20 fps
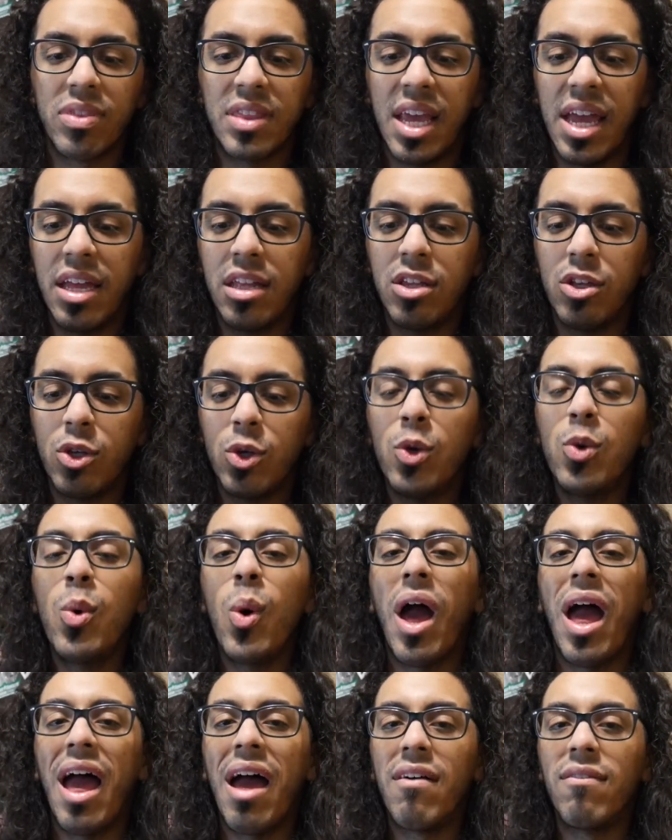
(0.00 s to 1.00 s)
then
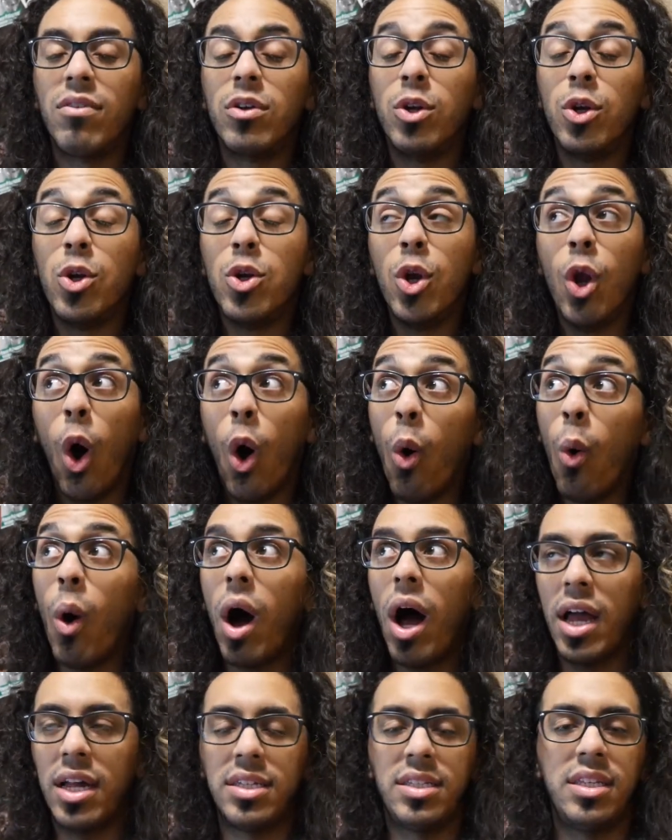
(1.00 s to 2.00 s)
you have no
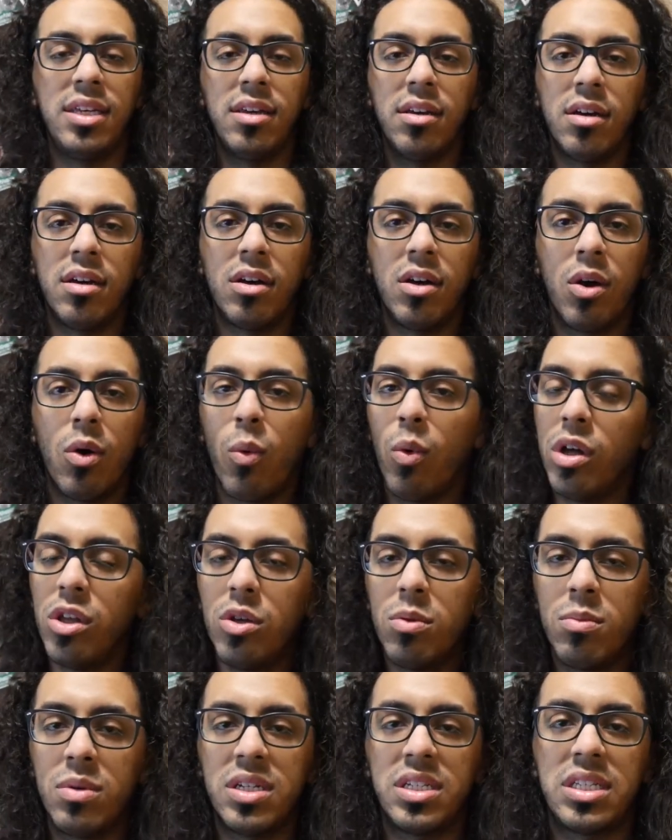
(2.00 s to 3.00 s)
idea what
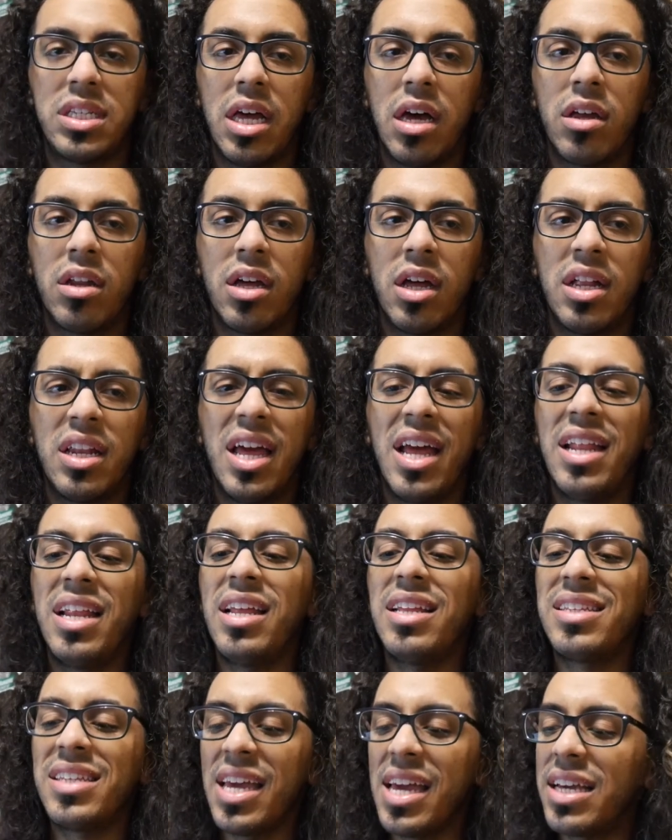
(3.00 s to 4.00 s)
you missed out on. And
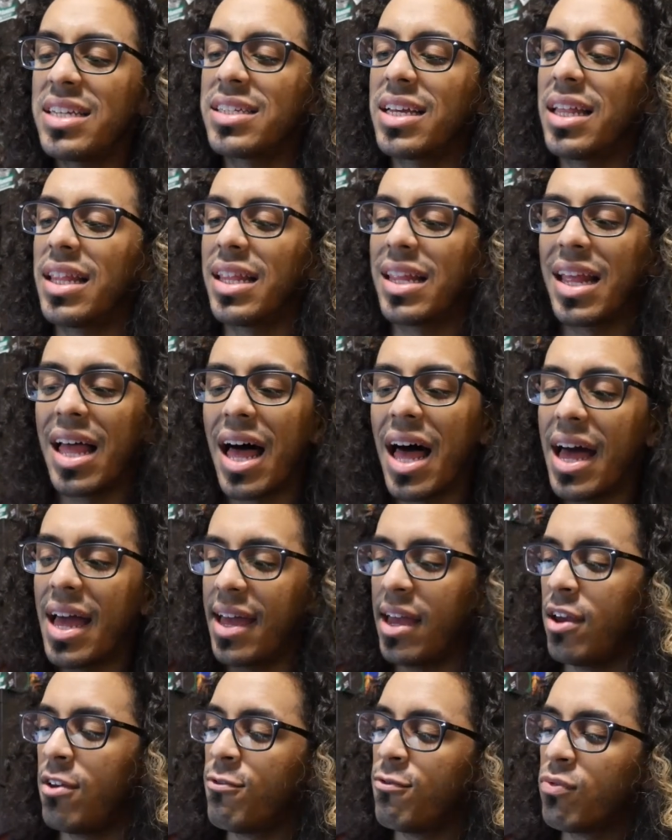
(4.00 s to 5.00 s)
it takes a
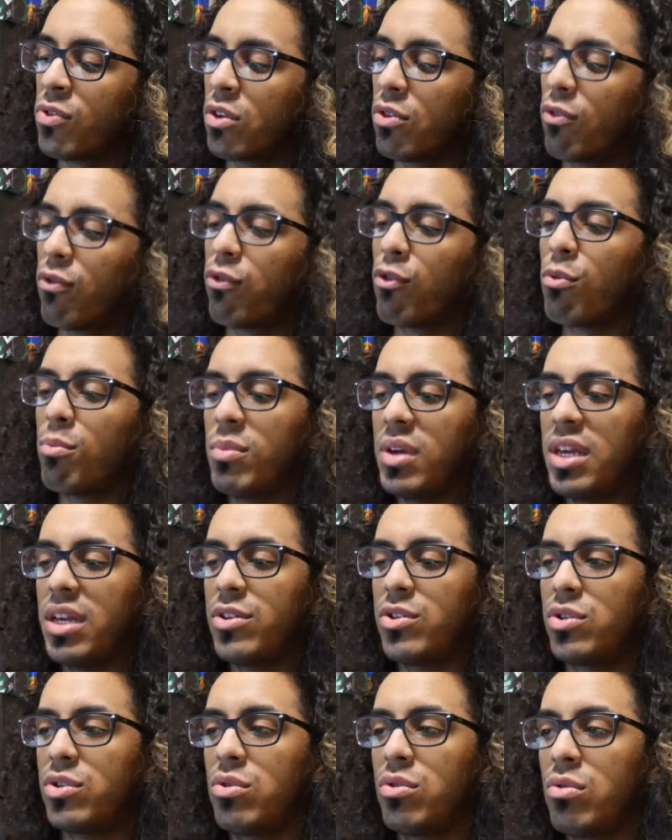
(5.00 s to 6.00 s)
lot for me
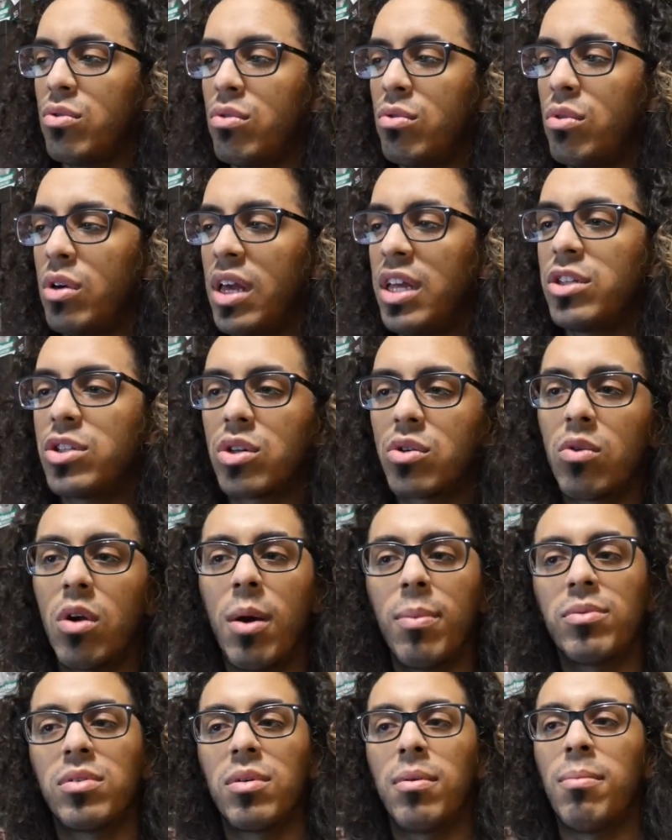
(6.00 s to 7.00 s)
to
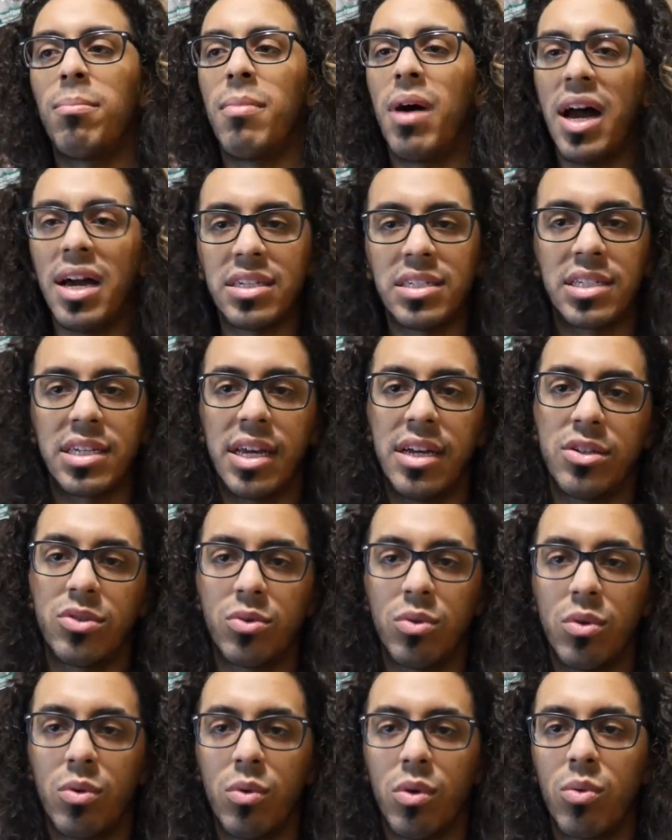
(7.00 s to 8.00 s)
interrupt my
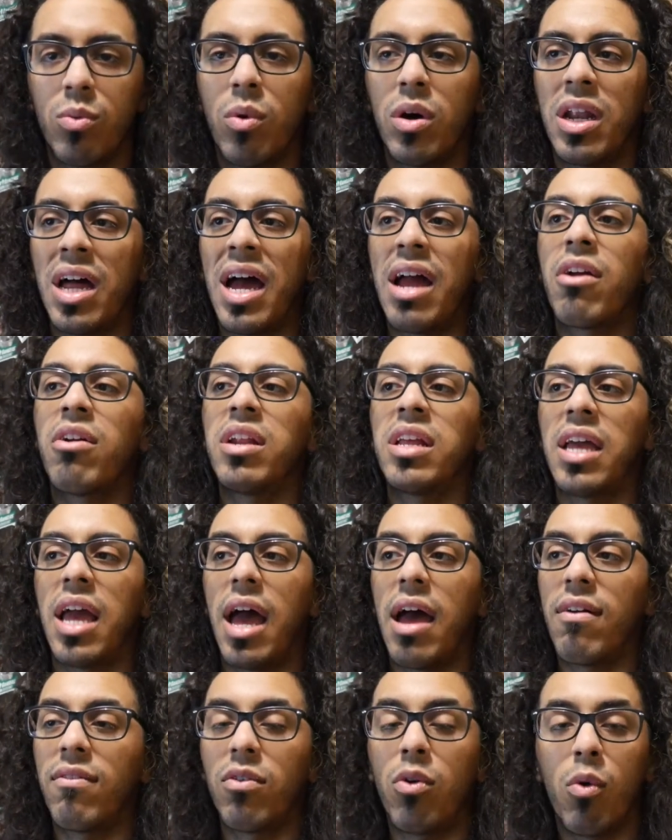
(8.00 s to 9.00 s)
schedule with what I already
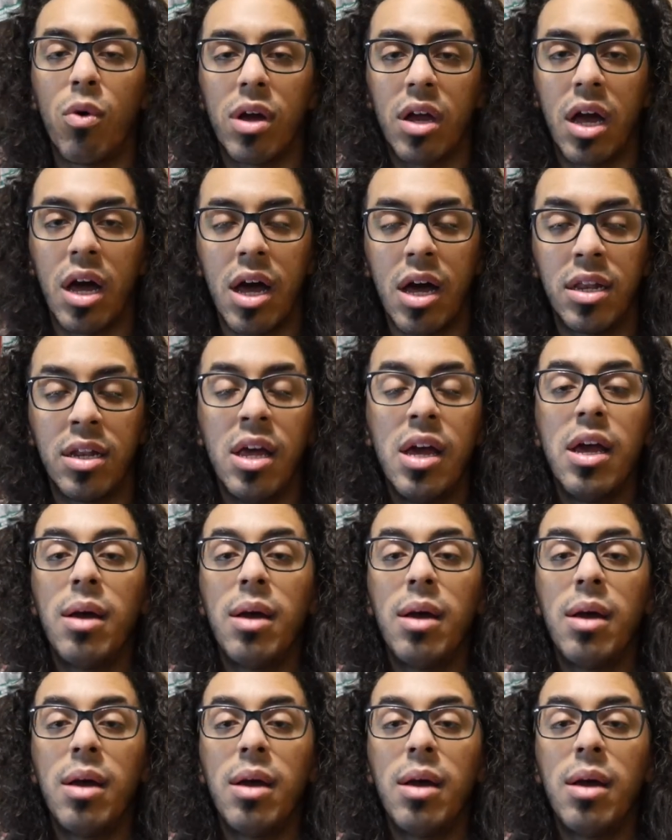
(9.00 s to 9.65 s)
have going on,